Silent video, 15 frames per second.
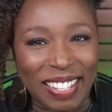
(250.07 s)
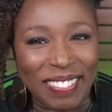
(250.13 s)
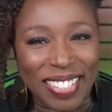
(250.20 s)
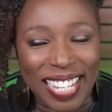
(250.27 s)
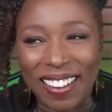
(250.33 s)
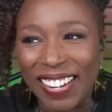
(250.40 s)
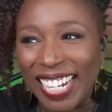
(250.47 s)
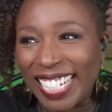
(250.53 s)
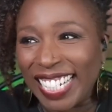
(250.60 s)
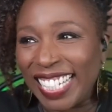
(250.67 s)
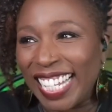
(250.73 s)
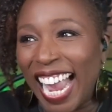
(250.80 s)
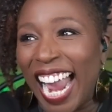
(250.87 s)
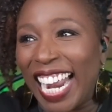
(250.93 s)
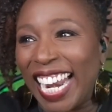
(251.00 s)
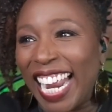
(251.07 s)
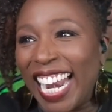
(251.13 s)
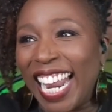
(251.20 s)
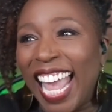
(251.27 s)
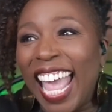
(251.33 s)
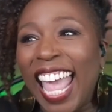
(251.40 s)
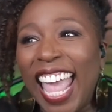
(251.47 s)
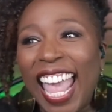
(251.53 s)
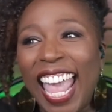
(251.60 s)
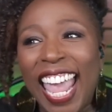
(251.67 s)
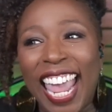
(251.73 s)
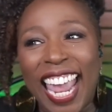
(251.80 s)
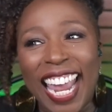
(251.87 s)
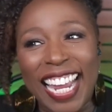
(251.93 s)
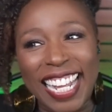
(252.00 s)
I'm so excited.
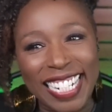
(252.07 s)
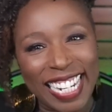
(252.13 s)
Hey,